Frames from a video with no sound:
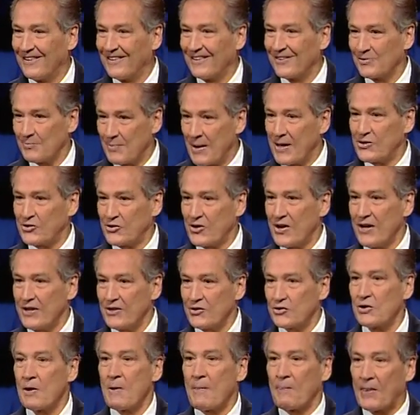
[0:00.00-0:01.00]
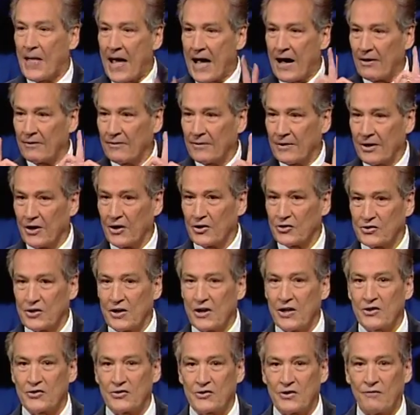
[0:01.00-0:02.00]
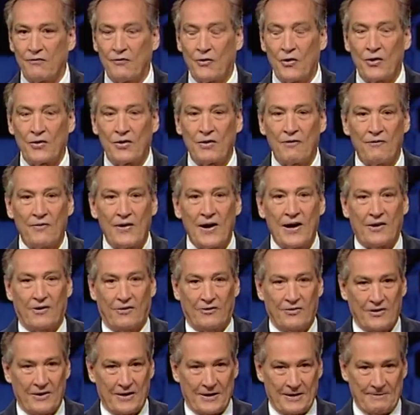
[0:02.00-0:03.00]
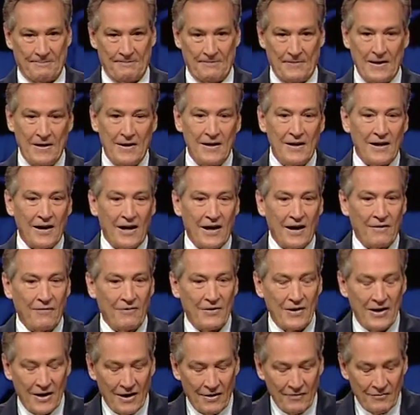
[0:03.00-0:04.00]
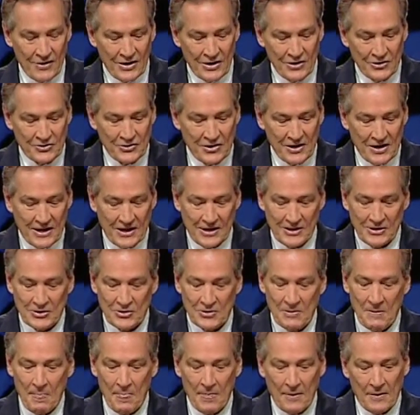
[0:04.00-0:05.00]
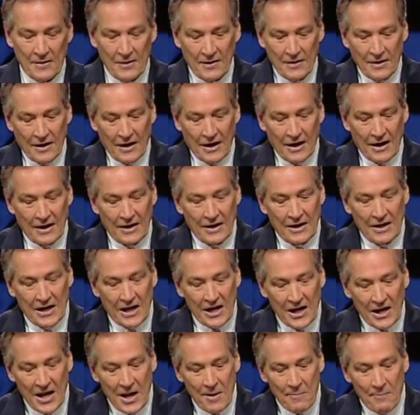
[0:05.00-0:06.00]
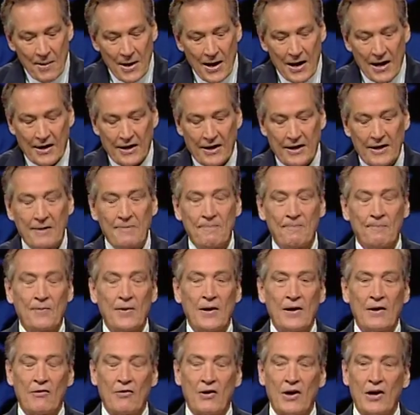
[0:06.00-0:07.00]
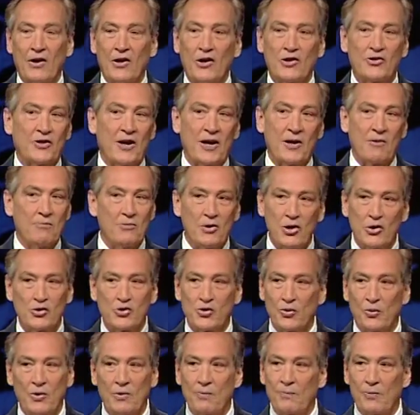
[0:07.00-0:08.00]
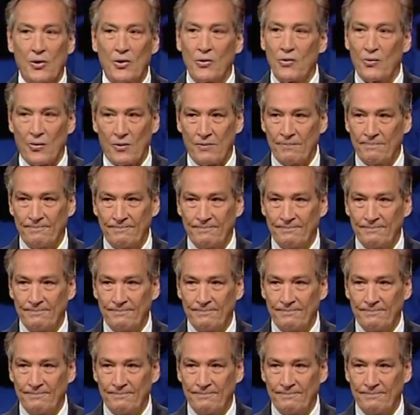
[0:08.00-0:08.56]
Does it make sense? Now, here's, here's the fourth and final thing of, the, of these things. Uh, in a body, there is a mutual program.